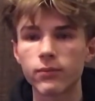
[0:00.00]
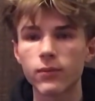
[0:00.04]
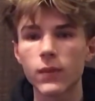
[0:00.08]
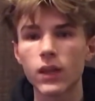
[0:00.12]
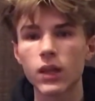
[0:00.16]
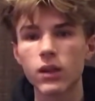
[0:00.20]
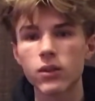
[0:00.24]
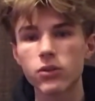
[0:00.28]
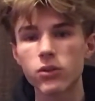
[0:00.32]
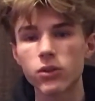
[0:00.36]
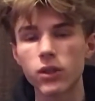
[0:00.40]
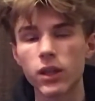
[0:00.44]

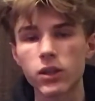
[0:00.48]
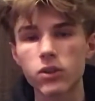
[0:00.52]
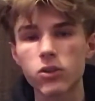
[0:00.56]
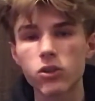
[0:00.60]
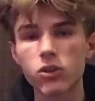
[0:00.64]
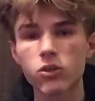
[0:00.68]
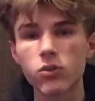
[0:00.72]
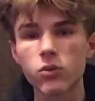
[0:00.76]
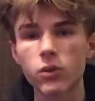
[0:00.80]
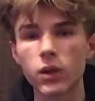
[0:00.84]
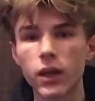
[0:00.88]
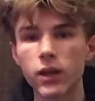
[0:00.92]
So that's
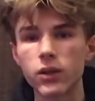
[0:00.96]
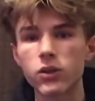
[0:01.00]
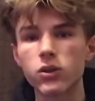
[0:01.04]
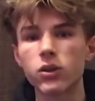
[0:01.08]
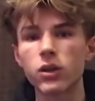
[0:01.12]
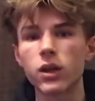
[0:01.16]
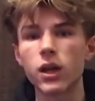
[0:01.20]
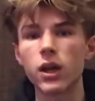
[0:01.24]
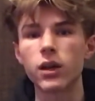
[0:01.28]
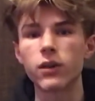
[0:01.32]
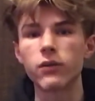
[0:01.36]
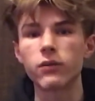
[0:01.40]
just what I took
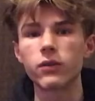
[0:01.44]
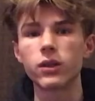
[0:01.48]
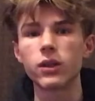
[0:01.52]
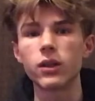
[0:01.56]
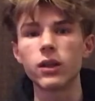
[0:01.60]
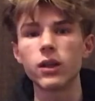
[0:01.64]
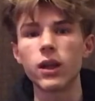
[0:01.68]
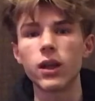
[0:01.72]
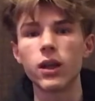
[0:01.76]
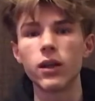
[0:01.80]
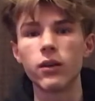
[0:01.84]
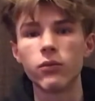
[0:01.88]
out of it.
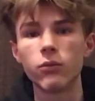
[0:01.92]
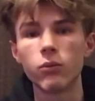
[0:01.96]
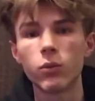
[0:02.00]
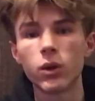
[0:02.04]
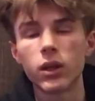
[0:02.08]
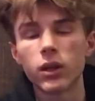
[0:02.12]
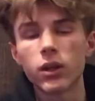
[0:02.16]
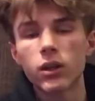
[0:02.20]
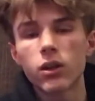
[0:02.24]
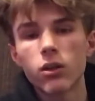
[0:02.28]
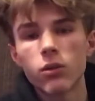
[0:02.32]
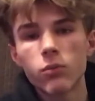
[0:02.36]
And when
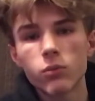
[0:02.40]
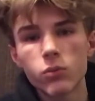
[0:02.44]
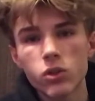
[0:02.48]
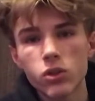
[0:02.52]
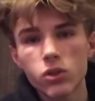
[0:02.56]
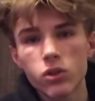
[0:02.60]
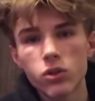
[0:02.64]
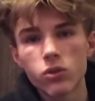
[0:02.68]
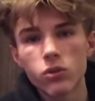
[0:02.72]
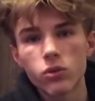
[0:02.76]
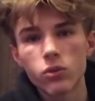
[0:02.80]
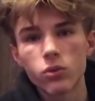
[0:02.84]
it comes
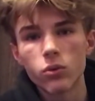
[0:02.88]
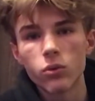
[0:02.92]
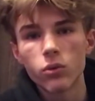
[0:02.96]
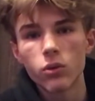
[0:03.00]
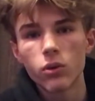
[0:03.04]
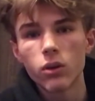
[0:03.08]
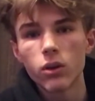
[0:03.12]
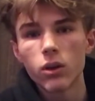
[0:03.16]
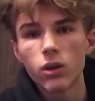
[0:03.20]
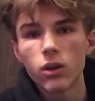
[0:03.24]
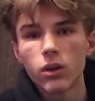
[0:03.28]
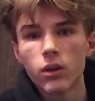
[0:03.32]
to
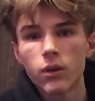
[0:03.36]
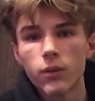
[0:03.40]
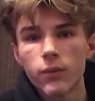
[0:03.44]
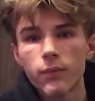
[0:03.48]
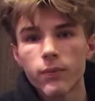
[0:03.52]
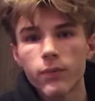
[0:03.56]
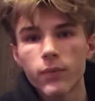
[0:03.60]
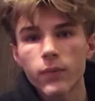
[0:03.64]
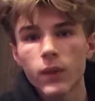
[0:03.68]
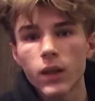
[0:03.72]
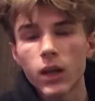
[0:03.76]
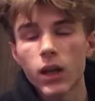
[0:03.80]

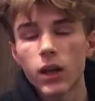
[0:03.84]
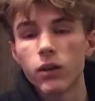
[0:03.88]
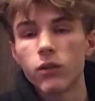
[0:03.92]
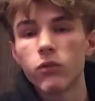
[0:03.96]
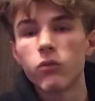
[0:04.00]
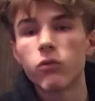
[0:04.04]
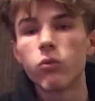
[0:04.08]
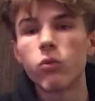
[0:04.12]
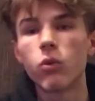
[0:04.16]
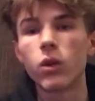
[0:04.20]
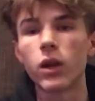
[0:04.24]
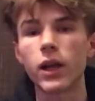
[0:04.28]
kind of
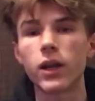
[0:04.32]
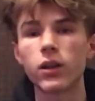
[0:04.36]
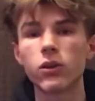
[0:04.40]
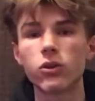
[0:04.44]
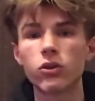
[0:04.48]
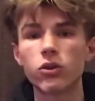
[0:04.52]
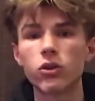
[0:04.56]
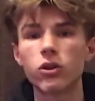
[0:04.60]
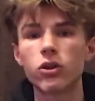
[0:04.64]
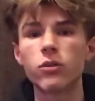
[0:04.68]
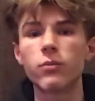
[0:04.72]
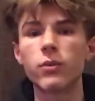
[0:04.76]
what I
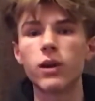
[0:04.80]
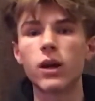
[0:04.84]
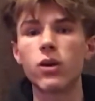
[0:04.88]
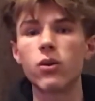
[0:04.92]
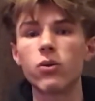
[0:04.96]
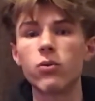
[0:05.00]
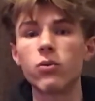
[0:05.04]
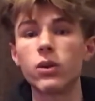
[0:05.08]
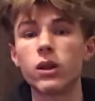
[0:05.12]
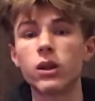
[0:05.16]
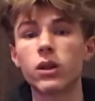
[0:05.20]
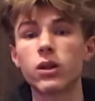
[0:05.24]
learned about
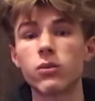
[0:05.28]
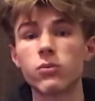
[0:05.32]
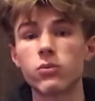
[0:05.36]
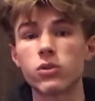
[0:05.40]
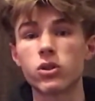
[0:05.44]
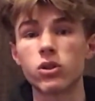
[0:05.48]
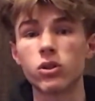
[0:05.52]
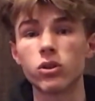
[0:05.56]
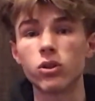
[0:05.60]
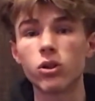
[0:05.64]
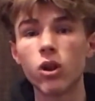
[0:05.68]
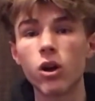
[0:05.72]
when it comes to
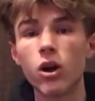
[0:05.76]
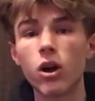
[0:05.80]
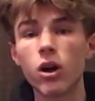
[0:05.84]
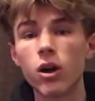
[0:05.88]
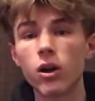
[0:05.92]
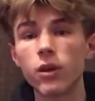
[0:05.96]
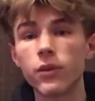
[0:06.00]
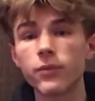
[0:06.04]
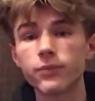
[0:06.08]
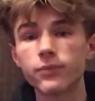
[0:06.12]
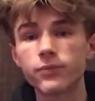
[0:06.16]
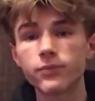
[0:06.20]
law,
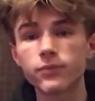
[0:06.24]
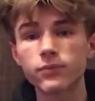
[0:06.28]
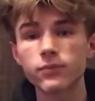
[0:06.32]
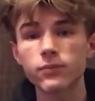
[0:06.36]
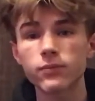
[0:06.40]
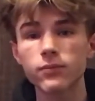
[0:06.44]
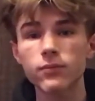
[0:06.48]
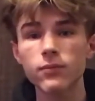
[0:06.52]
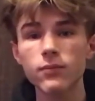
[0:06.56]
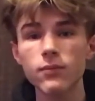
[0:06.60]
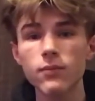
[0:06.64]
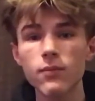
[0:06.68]

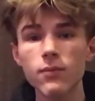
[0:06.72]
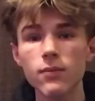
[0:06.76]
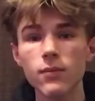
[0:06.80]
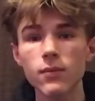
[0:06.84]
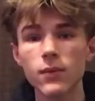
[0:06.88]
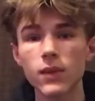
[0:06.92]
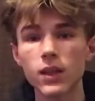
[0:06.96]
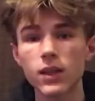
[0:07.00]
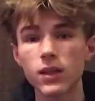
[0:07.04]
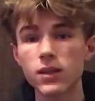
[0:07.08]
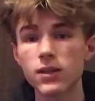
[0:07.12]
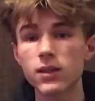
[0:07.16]

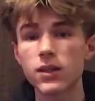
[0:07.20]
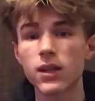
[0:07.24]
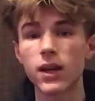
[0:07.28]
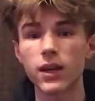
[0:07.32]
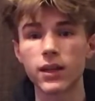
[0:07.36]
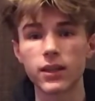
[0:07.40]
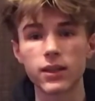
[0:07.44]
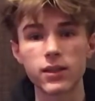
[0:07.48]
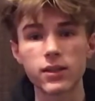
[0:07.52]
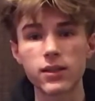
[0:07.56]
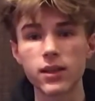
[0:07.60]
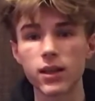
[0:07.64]
is kind of
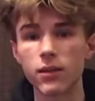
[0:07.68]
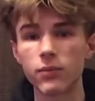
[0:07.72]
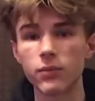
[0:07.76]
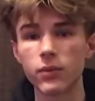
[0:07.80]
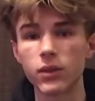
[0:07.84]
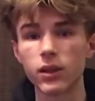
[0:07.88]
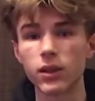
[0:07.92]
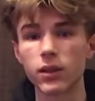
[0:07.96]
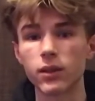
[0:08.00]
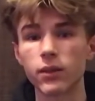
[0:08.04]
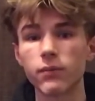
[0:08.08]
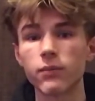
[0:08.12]
the same
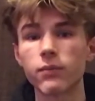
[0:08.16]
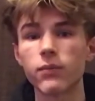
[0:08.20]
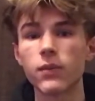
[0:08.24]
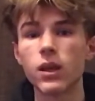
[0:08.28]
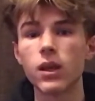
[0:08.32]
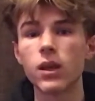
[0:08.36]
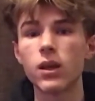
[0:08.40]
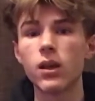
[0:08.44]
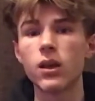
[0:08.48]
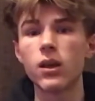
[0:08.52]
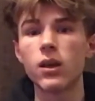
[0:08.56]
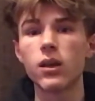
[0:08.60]
thing.
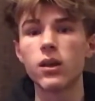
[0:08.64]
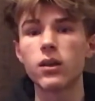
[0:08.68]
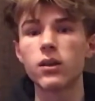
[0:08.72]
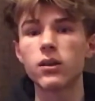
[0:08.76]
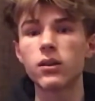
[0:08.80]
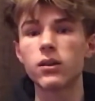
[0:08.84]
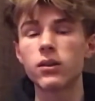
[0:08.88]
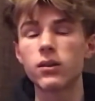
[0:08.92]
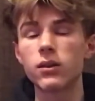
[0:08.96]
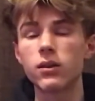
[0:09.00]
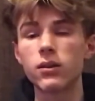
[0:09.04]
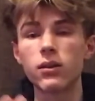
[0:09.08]

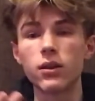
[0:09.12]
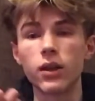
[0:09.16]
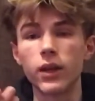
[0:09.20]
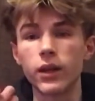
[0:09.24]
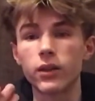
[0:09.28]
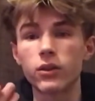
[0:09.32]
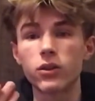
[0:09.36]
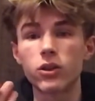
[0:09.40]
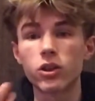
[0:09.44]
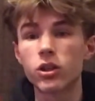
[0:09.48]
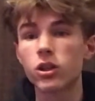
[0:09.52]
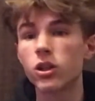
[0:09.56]
Like,
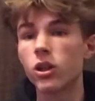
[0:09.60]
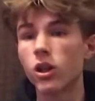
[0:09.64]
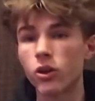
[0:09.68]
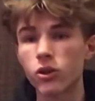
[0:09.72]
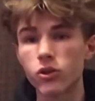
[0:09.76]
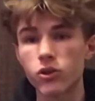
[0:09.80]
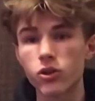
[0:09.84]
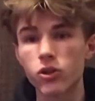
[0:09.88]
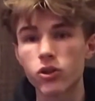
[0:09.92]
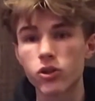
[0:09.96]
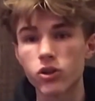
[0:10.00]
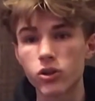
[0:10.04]
the clutters
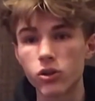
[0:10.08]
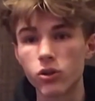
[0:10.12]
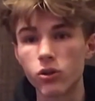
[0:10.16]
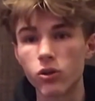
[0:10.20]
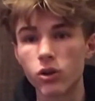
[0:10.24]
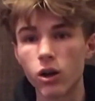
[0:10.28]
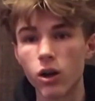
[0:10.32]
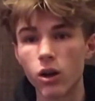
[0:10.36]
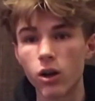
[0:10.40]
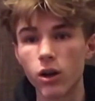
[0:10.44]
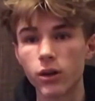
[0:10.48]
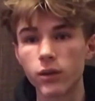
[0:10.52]
are still
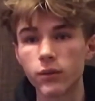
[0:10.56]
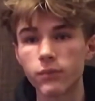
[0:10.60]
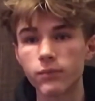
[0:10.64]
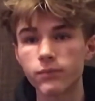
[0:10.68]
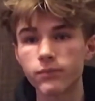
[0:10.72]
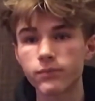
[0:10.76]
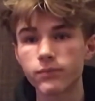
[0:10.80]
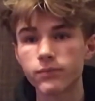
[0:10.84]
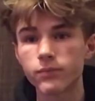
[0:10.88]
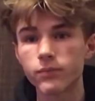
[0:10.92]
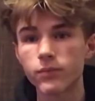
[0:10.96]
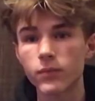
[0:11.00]
gone.
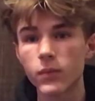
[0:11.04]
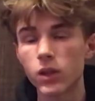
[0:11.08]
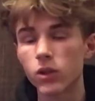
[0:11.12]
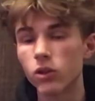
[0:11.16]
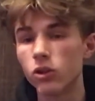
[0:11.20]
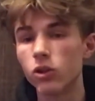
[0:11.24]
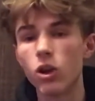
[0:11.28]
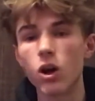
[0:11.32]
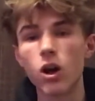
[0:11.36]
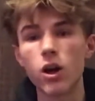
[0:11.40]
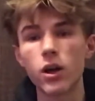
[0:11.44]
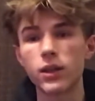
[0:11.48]

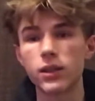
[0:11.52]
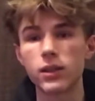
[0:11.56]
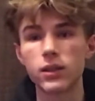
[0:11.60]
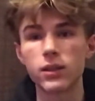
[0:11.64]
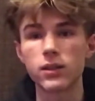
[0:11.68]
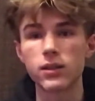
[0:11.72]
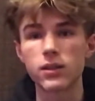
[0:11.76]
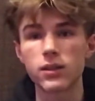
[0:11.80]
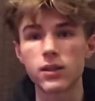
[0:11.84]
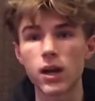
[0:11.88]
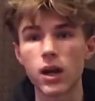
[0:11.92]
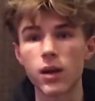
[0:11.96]
Law didn't
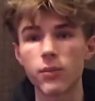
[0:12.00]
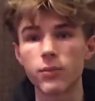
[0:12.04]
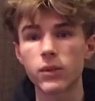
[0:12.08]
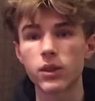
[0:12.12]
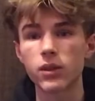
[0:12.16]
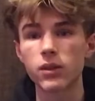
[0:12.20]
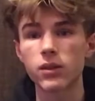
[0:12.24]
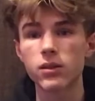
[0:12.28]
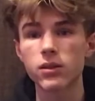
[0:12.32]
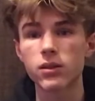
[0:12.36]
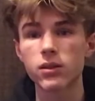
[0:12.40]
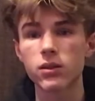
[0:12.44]
stop
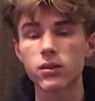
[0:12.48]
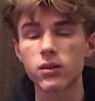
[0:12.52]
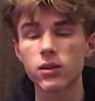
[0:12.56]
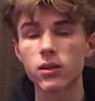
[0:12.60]
this.